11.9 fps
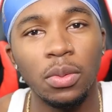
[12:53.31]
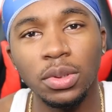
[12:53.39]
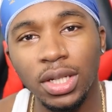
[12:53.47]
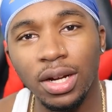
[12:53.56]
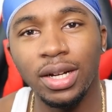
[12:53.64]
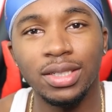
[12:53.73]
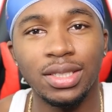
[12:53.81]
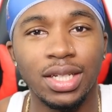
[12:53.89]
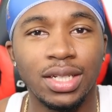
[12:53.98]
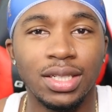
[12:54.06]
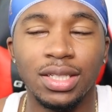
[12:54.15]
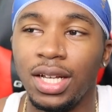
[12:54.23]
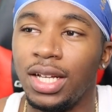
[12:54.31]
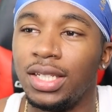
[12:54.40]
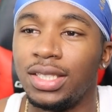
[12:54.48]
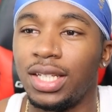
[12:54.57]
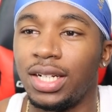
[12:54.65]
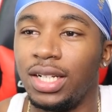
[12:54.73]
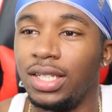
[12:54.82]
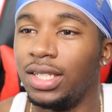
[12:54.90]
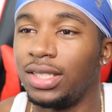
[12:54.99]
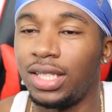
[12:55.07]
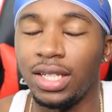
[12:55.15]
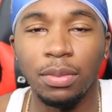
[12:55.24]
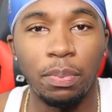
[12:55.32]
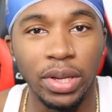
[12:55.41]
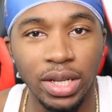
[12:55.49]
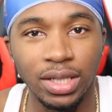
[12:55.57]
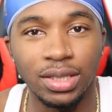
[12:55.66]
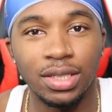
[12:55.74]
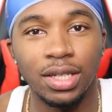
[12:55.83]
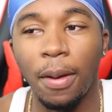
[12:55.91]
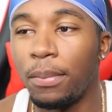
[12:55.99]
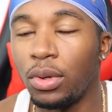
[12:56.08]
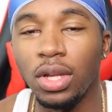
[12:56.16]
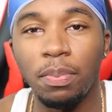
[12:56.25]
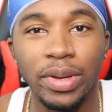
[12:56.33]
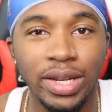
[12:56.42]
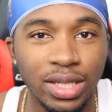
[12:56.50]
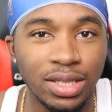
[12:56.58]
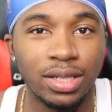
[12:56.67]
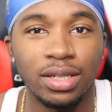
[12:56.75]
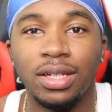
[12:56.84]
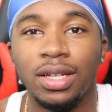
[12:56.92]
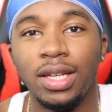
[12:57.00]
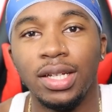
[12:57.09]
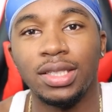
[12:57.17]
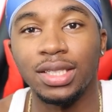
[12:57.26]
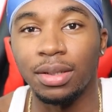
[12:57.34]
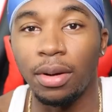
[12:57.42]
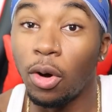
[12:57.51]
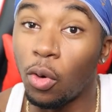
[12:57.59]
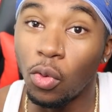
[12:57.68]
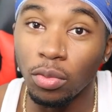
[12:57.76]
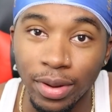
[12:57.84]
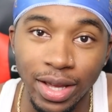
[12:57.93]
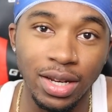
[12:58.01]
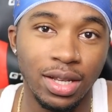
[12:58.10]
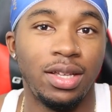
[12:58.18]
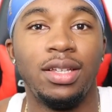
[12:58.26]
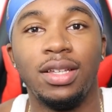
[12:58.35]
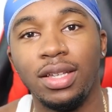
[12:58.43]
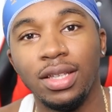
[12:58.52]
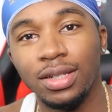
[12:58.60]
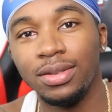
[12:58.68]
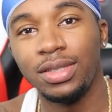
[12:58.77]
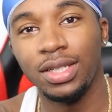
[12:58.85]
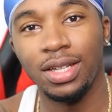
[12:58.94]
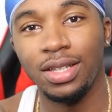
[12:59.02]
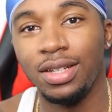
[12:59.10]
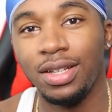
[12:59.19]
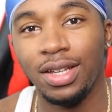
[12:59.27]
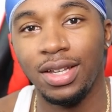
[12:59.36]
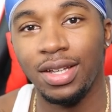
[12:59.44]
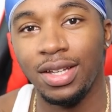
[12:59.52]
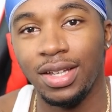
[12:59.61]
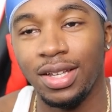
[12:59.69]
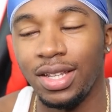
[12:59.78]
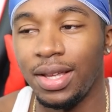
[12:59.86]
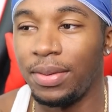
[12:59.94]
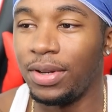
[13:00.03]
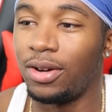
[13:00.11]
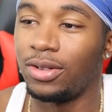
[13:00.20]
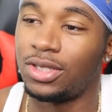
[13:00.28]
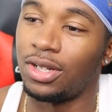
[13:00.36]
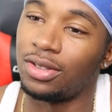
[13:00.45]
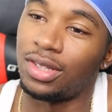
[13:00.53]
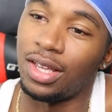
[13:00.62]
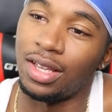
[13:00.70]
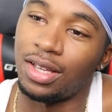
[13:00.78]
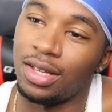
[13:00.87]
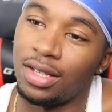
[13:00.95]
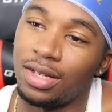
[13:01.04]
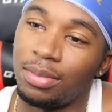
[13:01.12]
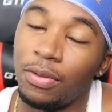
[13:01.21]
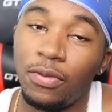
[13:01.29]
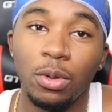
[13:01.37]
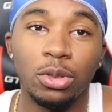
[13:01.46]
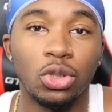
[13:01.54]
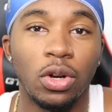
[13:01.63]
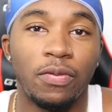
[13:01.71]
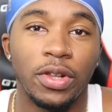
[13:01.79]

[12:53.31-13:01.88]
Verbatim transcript: was out here sending sending titty pitties and booty pitties to some old men? You know what I'm saying? Let me know what y'all think. But if you enjoyed the